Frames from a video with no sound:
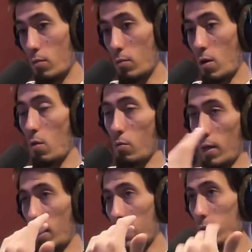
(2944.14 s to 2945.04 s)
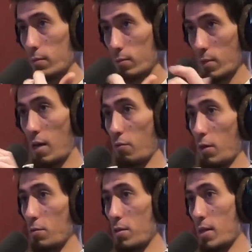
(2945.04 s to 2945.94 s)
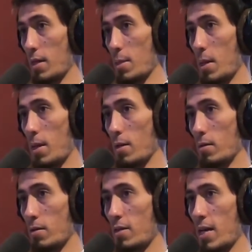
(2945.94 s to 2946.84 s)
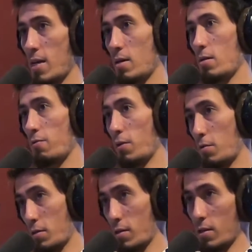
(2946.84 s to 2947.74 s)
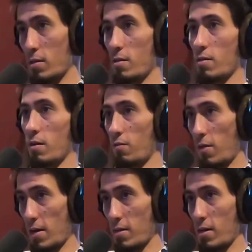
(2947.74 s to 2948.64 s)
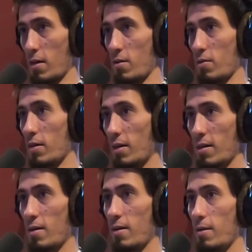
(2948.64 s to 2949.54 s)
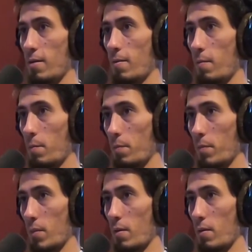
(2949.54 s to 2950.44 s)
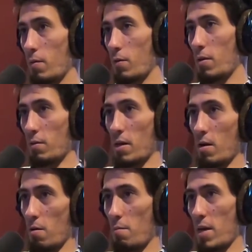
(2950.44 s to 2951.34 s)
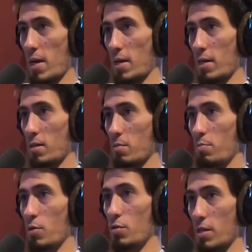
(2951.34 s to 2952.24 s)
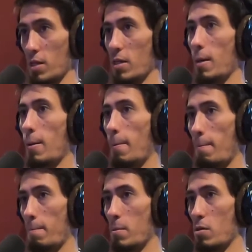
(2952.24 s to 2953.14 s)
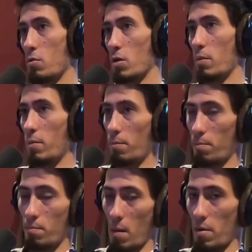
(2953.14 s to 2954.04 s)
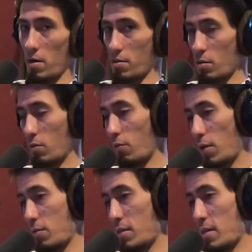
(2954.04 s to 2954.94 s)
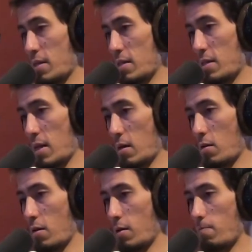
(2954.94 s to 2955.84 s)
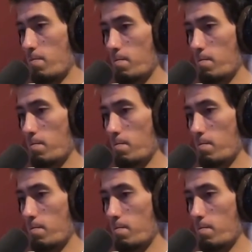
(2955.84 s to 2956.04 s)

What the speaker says: all the way that frequency, and then scan the frequencies of that sound. And when you have a narrow band and it's boosted, you'll come upon certain frequencies that are